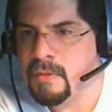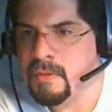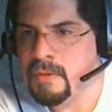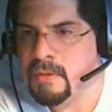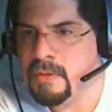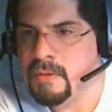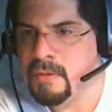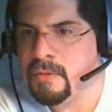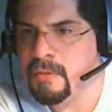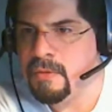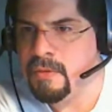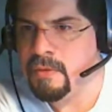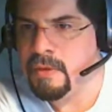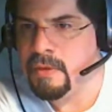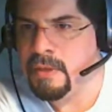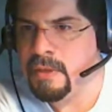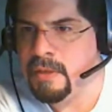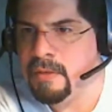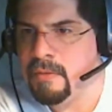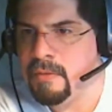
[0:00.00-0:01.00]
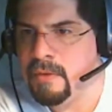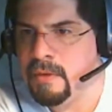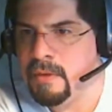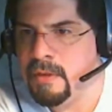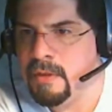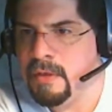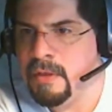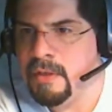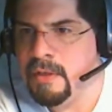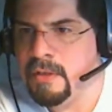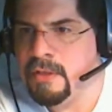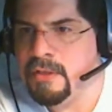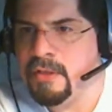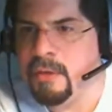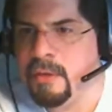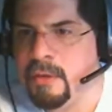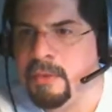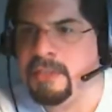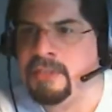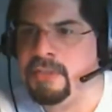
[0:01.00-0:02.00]
2, 3, 5.
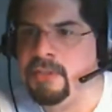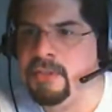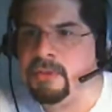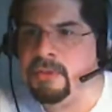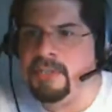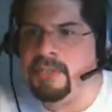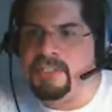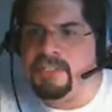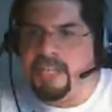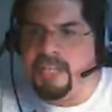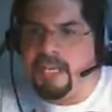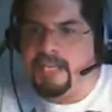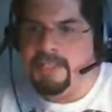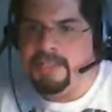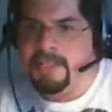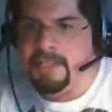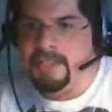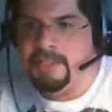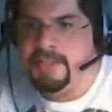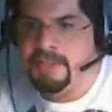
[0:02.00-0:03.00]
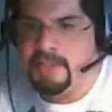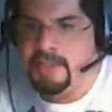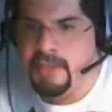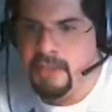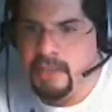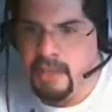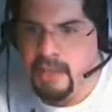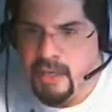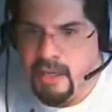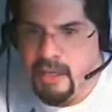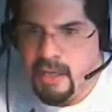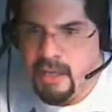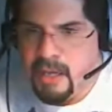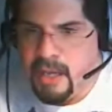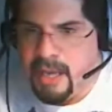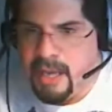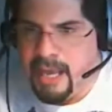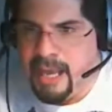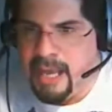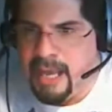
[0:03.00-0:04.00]
So it's 2 successes,
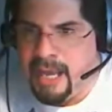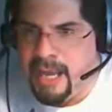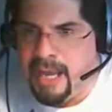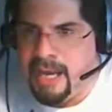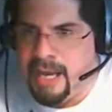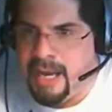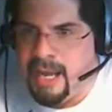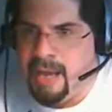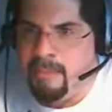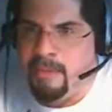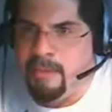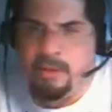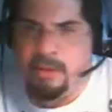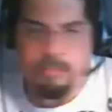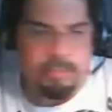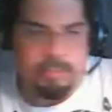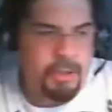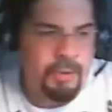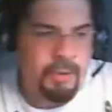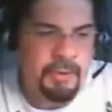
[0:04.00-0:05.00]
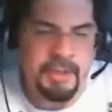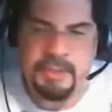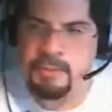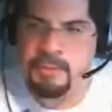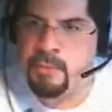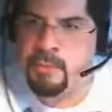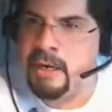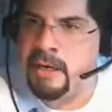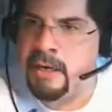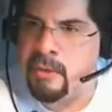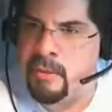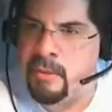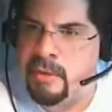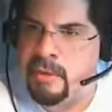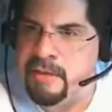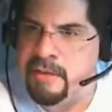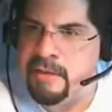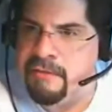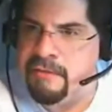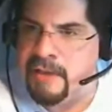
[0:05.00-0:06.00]
and I'm going to blow his one and
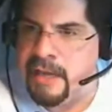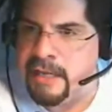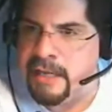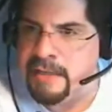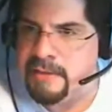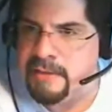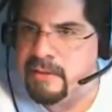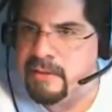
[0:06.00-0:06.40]
only fate.